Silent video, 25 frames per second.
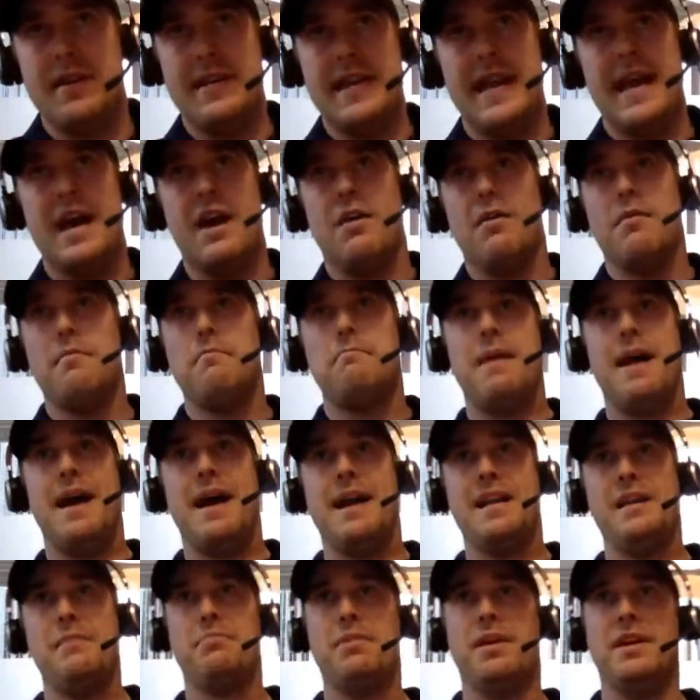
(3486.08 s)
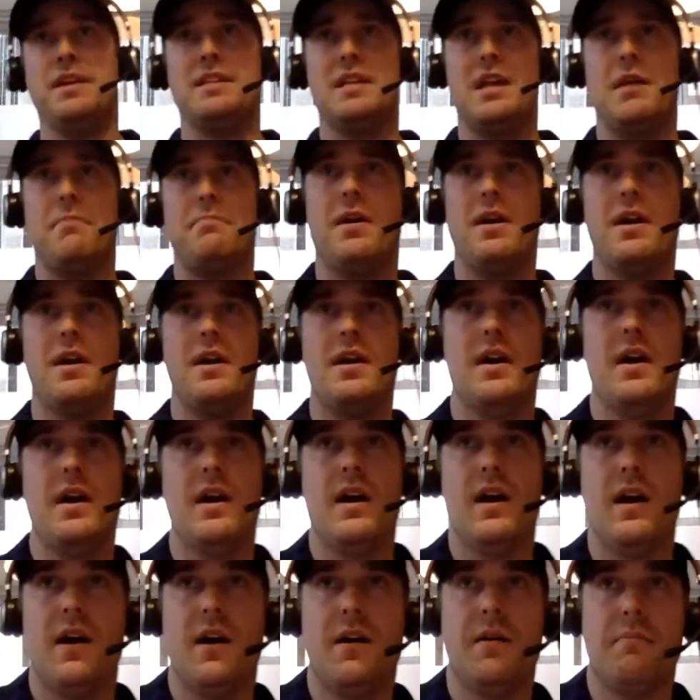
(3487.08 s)
Now, Patty brings up a,
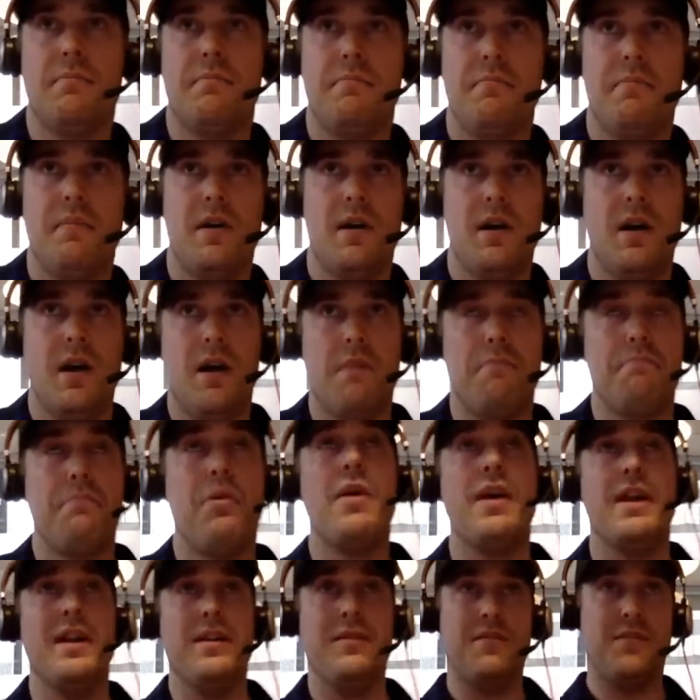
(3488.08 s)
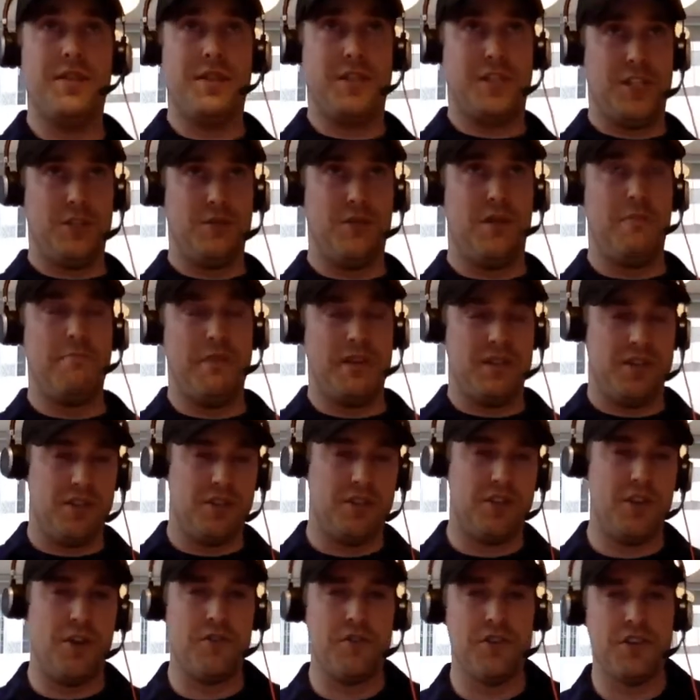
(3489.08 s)
a, a point. This is what
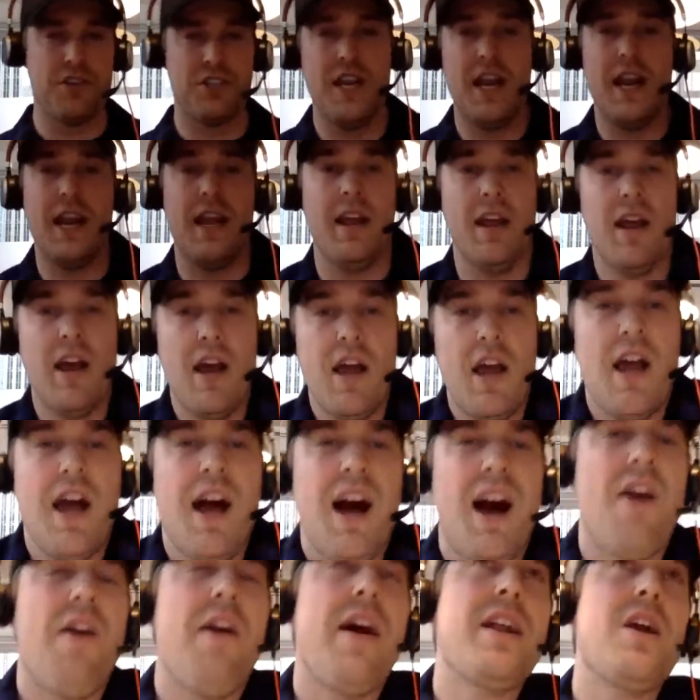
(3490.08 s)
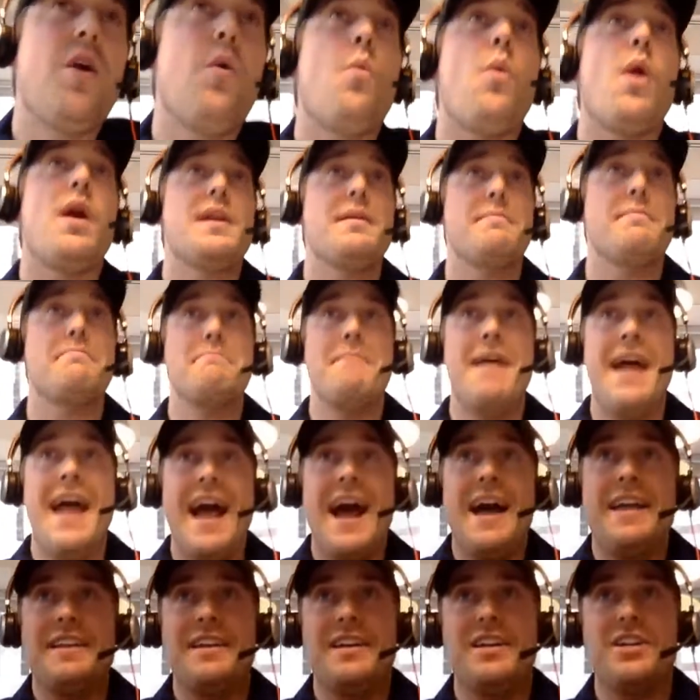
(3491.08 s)
business owners say. Oh, I don't want to
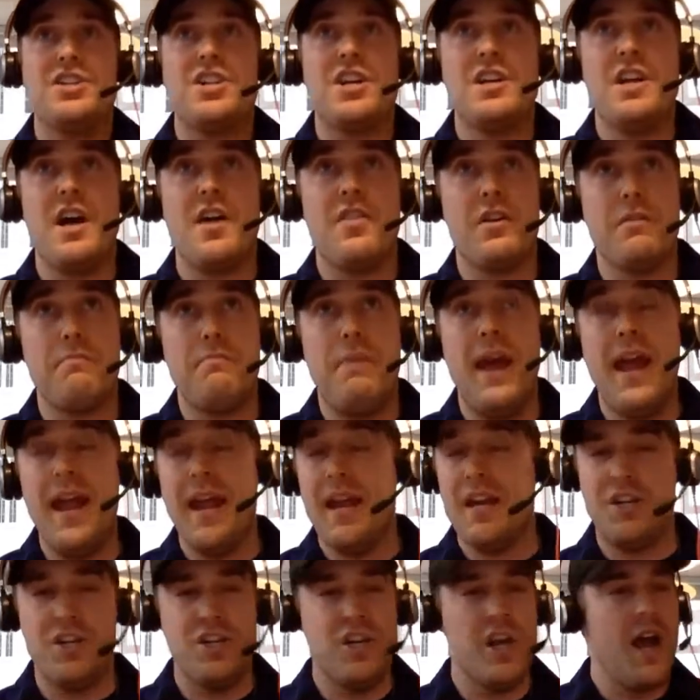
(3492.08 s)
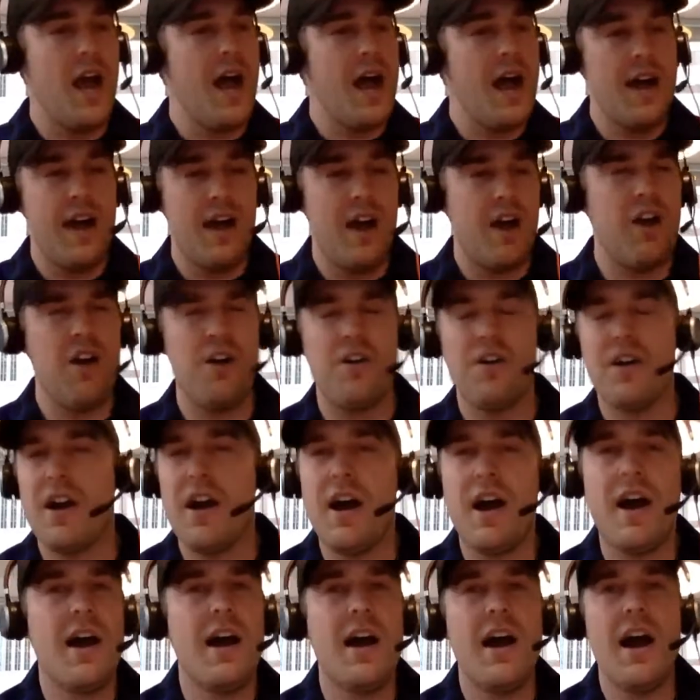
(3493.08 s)
manage another page. Oh,
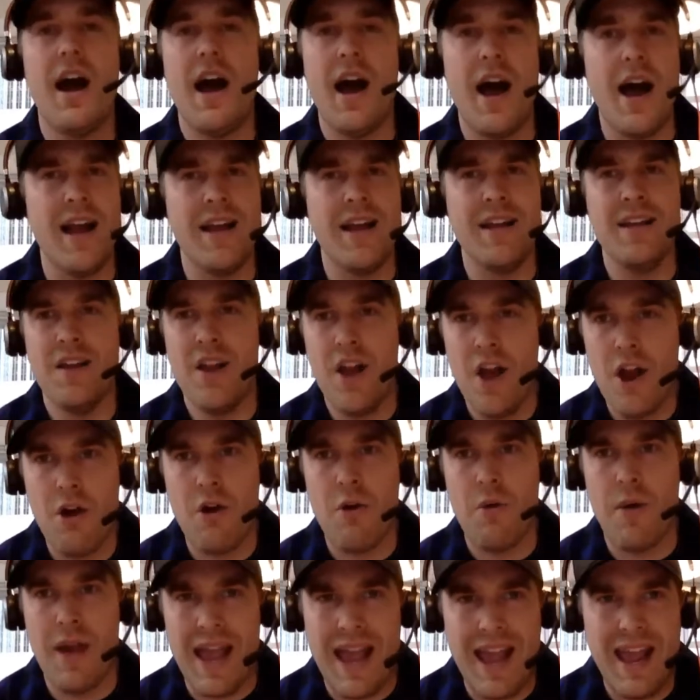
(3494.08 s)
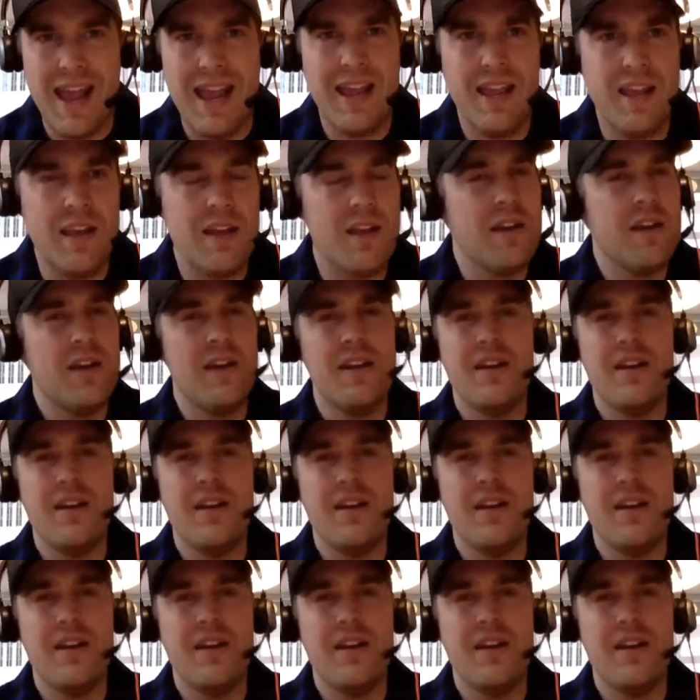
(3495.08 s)
I know, eh?